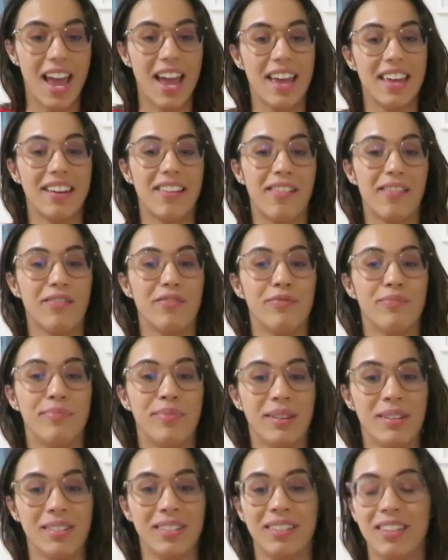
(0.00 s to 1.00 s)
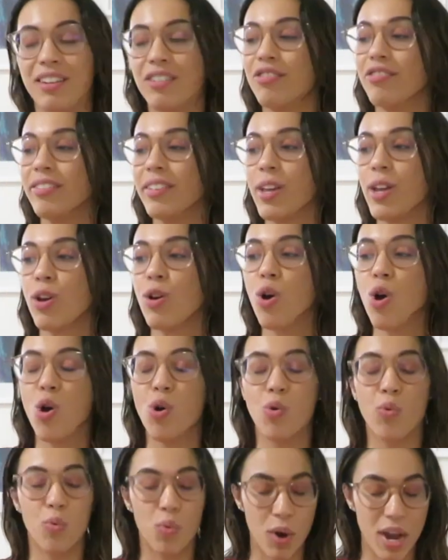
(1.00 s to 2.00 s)
and I've been literally
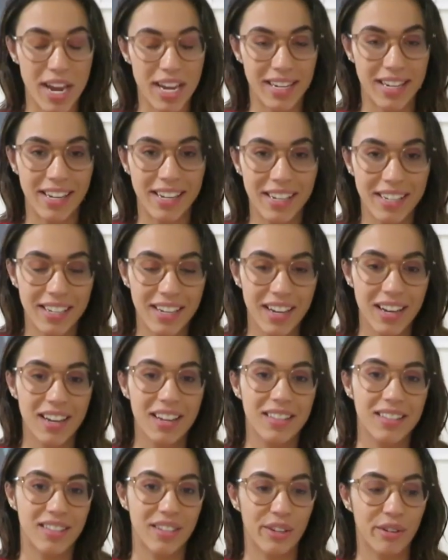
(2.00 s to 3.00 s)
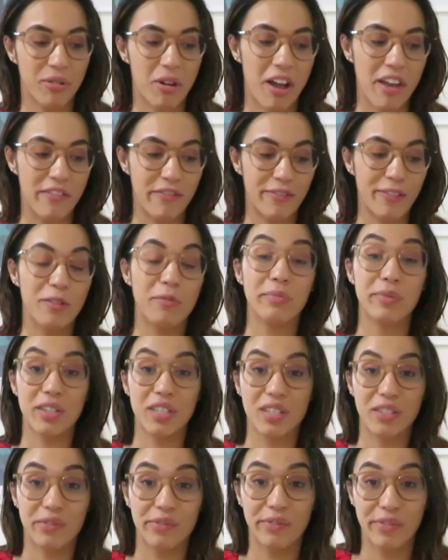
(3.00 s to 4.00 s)
waiting till I film
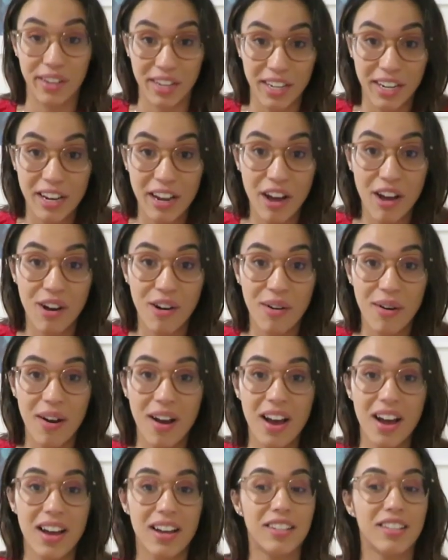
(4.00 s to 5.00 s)
this video